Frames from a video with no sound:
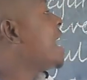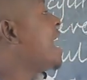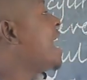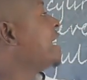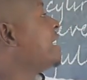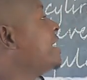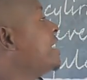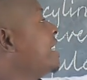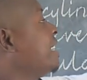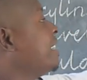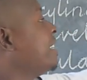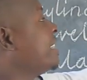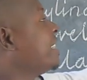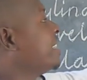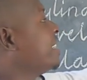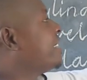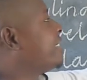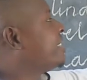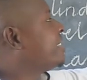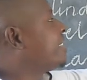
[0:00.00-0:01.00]
at
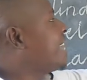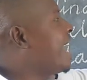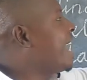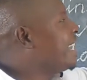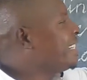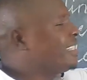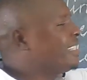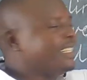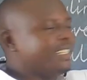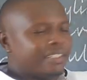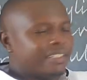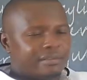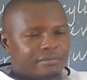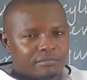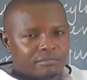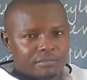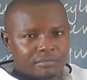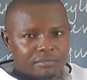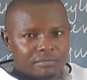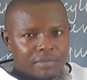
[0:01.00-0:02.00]
30.
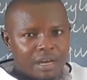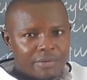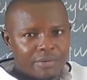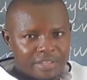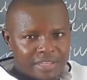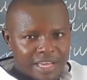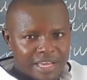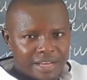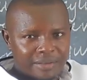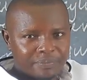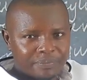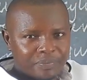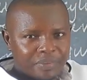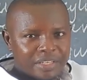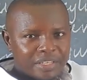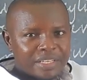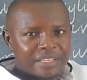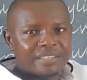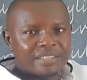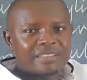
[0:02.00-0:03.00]
Are we there?
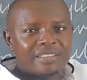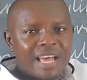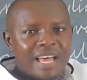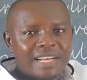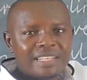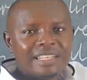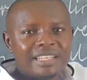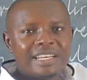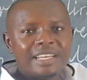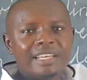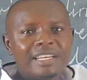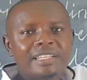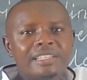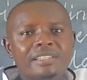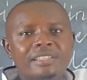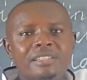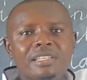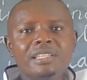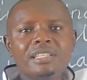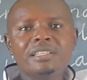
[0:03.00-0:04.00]
30
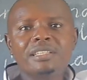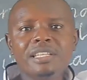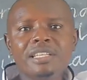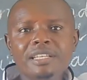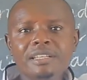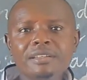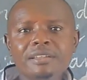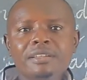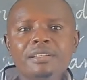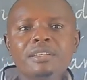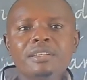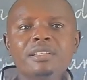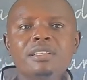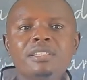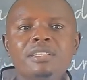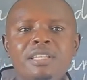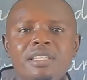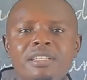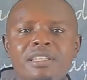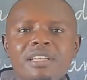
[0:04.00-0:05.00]
cc.
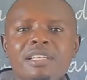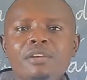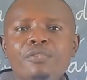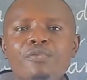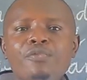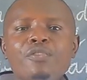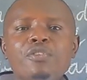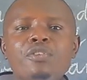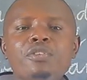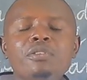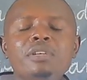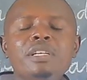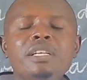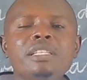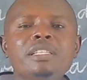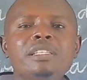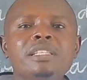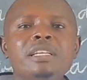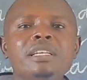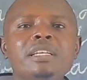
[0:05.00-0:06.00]
cc in full
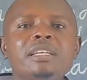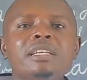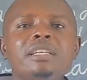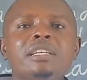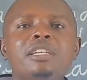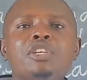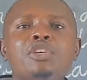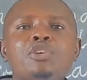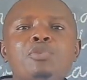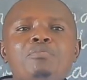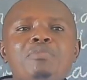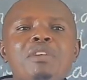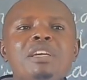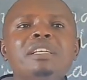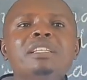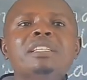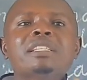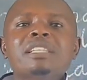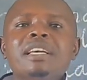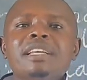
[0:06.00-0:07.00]
is
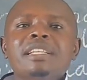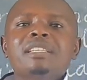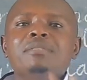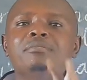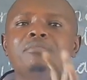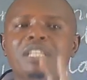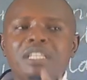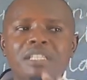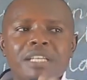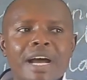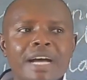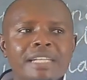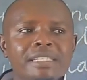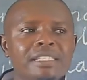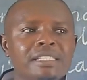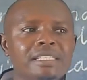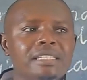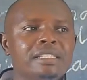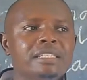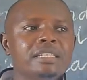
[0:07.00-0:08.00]
cubic
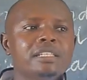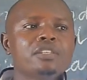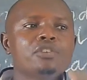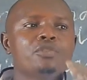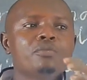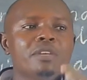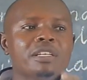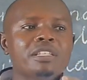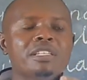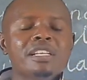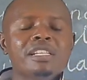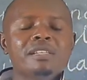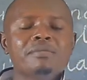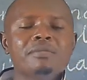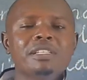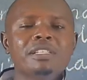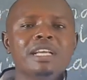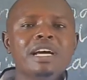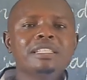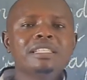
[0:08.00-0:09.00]
centimeters. Cubic
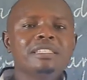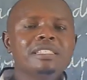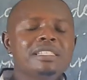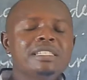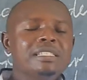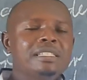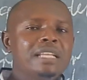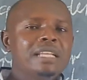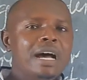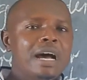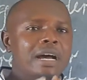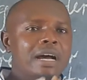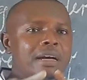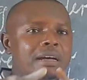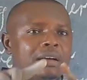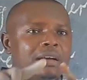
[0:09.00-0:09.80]
centimeters is the,